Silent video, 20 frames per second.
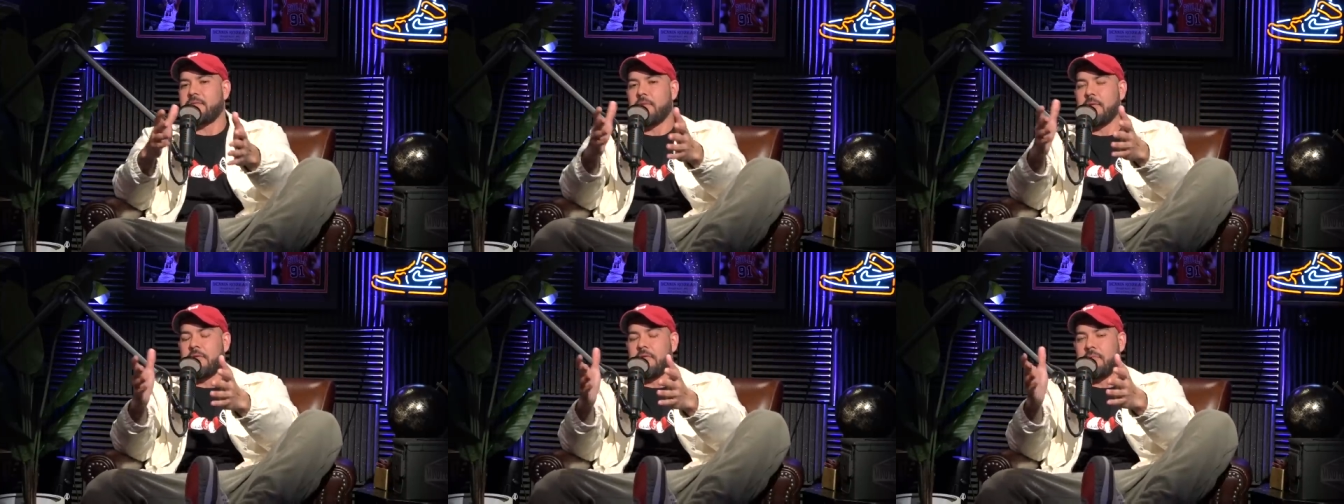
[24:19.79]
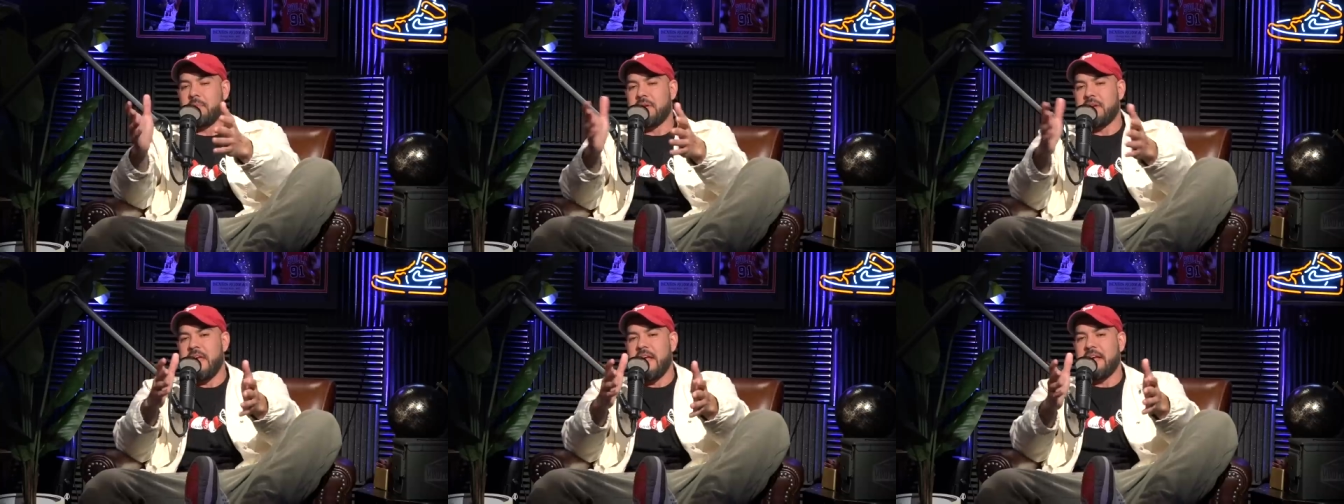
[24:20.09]
whether they
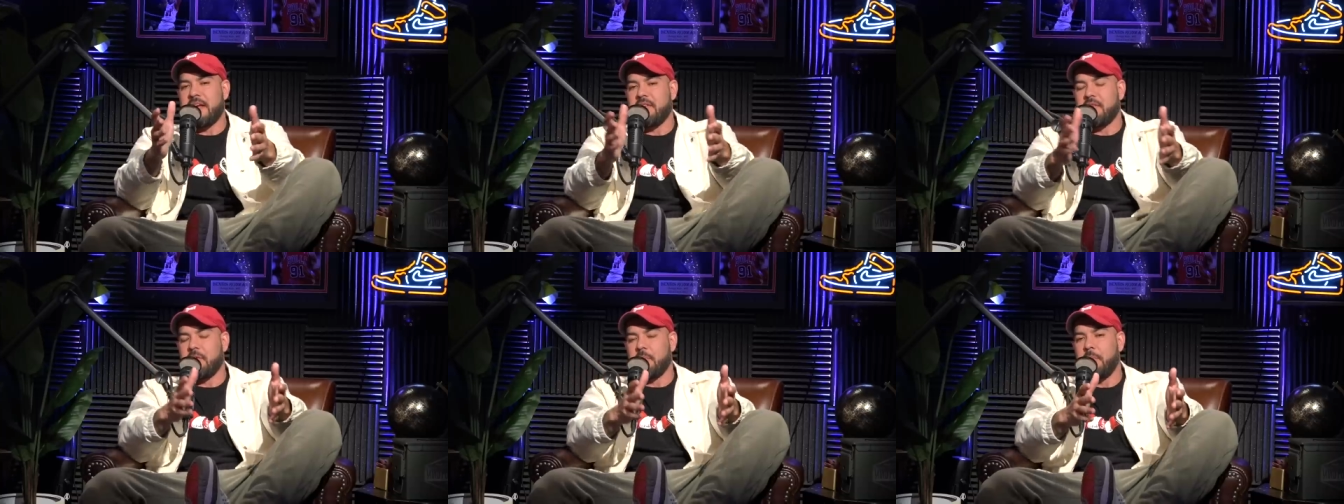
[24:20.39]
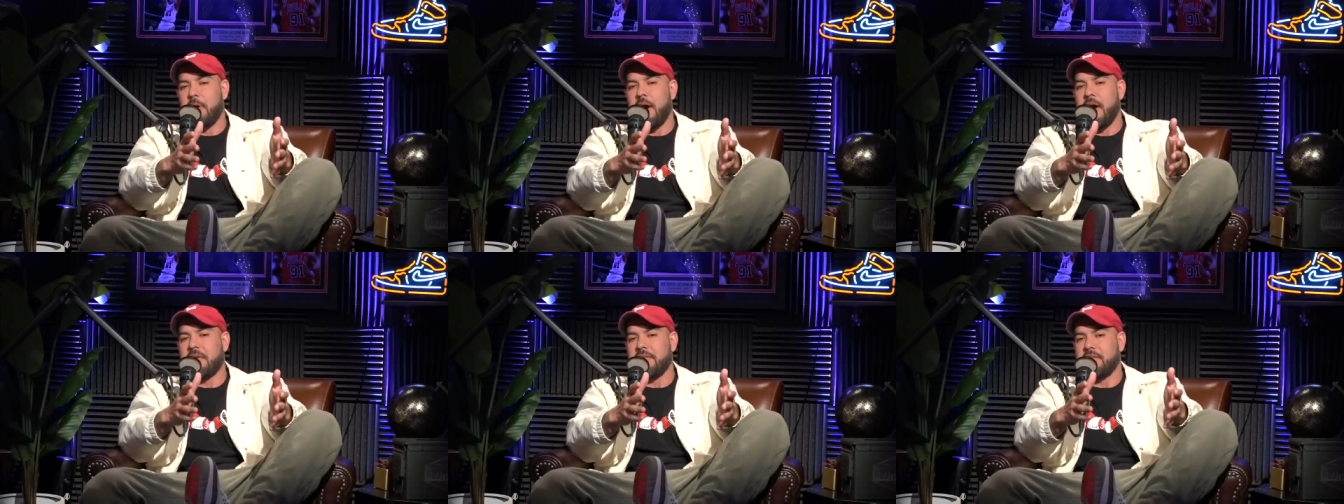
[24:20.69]
be negative or
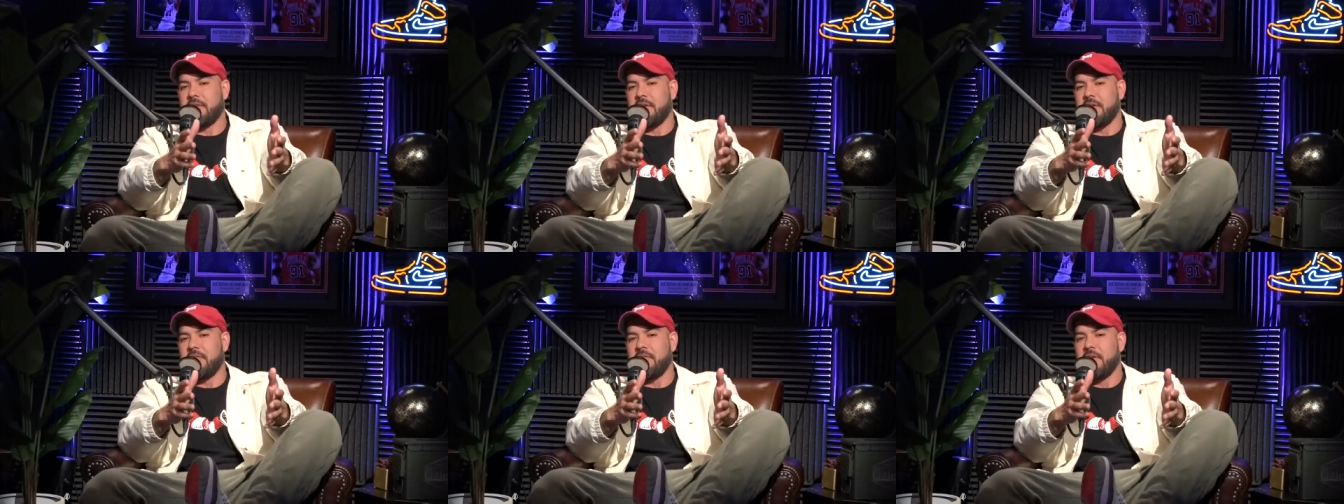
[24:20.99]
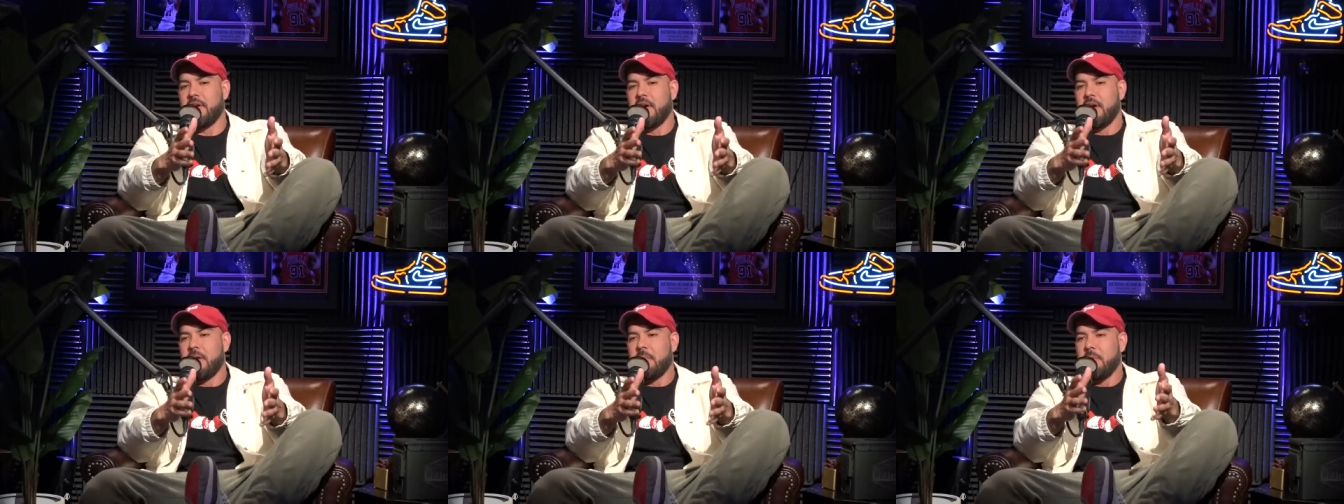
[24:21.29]
positive,
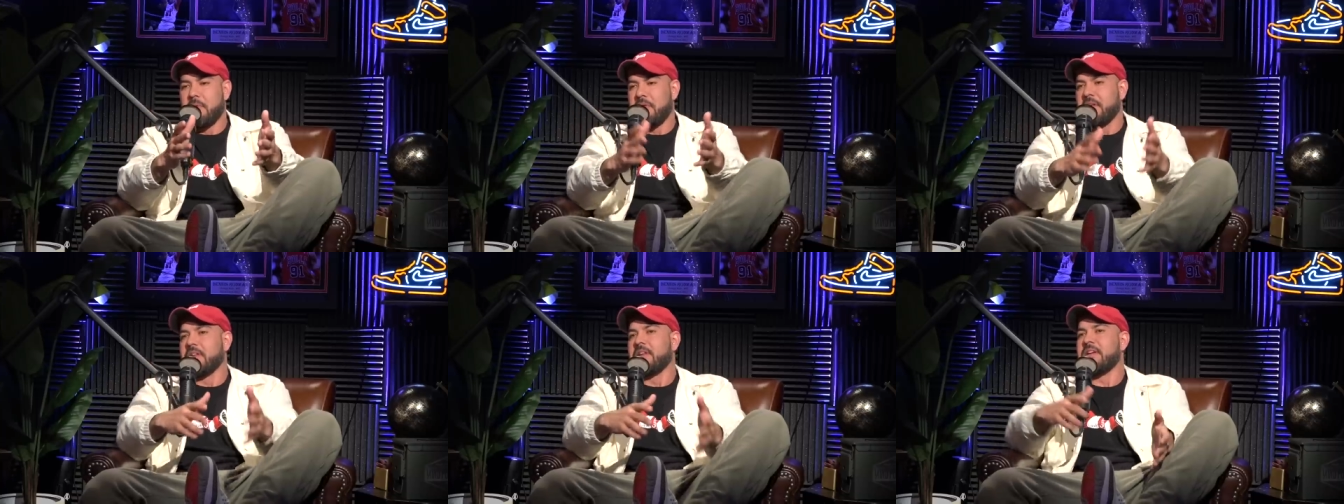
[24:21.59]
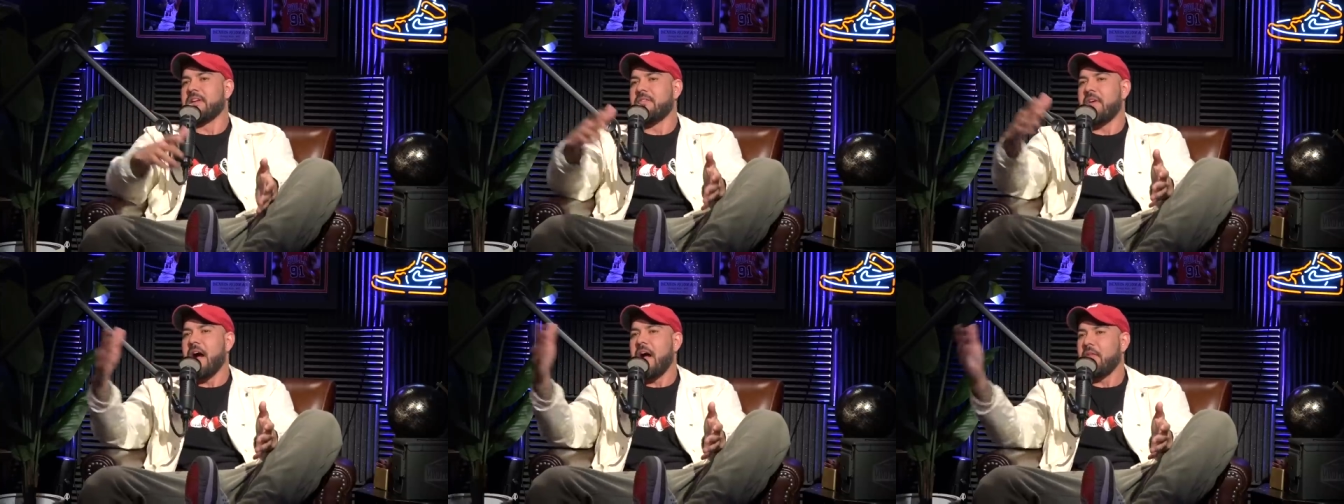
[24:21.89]
but then
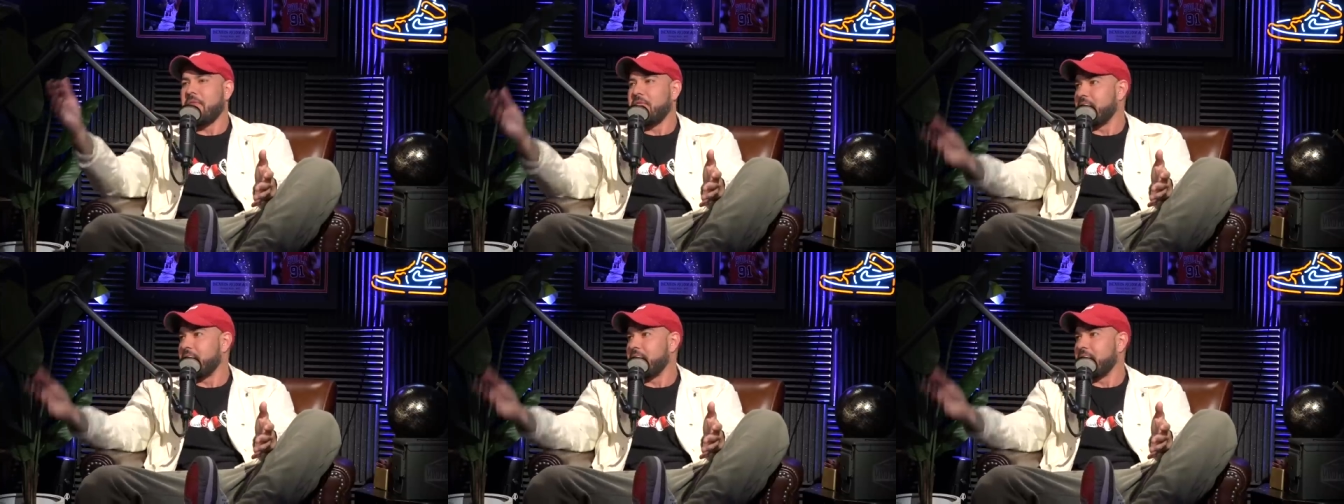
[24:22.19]
leave out